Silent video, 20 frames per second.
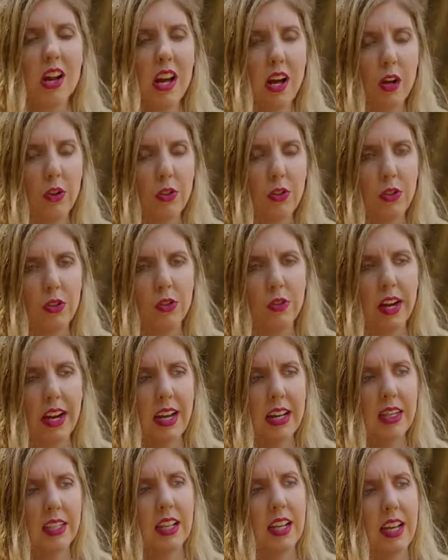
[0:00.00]
how to
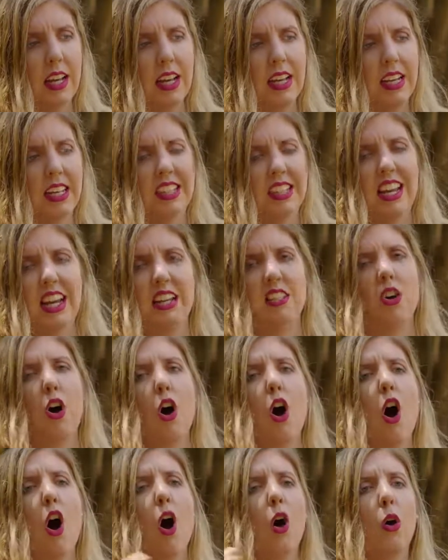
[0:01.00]
trade, there's
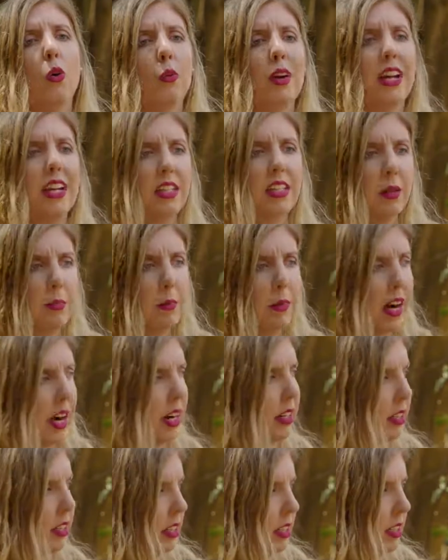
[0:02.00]
always a
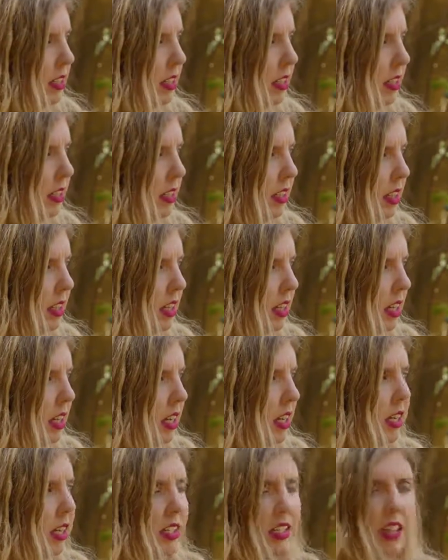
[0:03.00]
market.
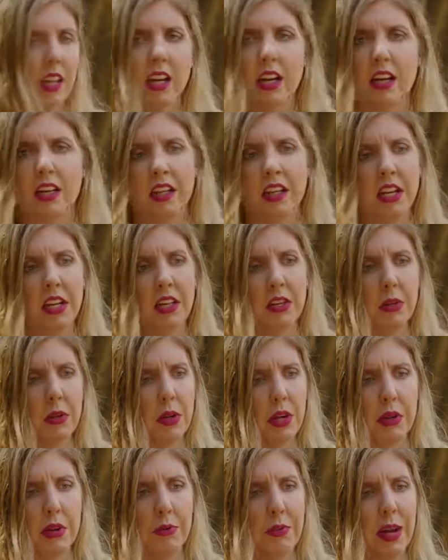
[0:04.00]

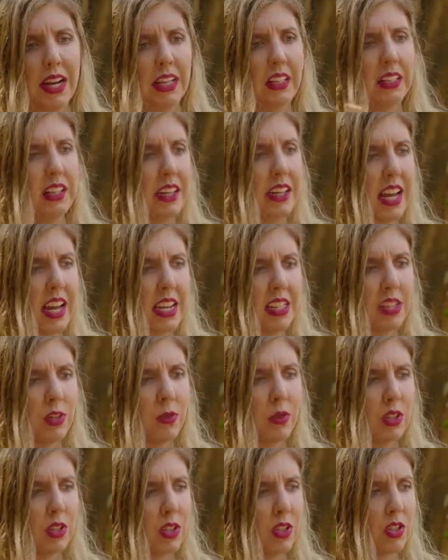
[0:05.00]
Back in the days, it
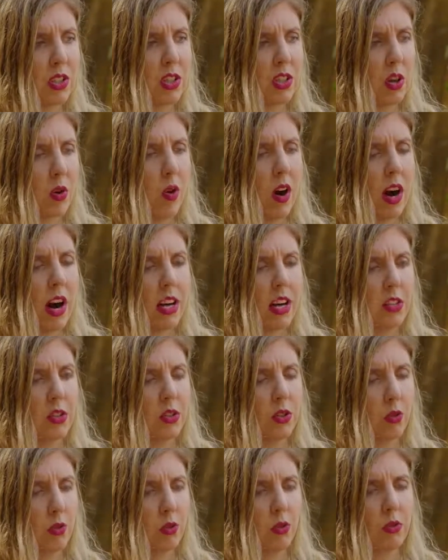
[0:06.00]
was so hard
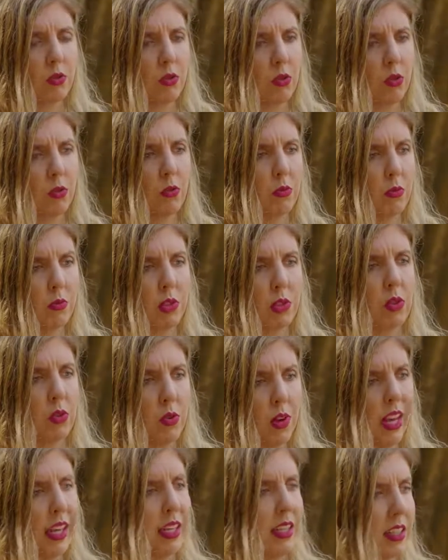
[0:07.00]
to
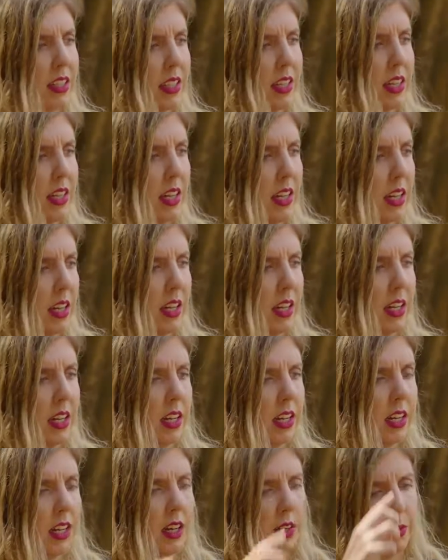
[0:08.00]
trade
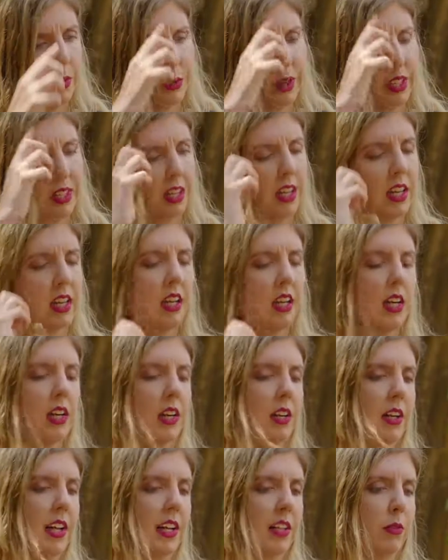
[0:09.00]

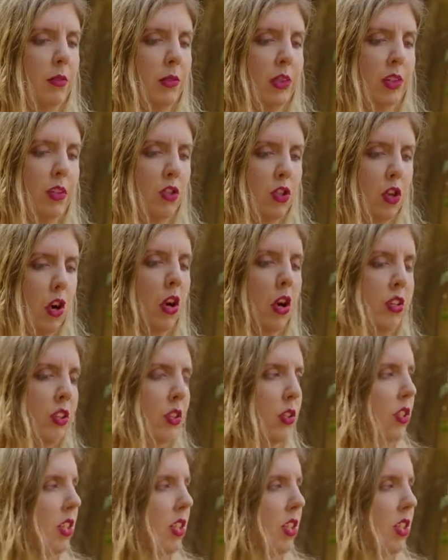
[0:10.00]
with stocks or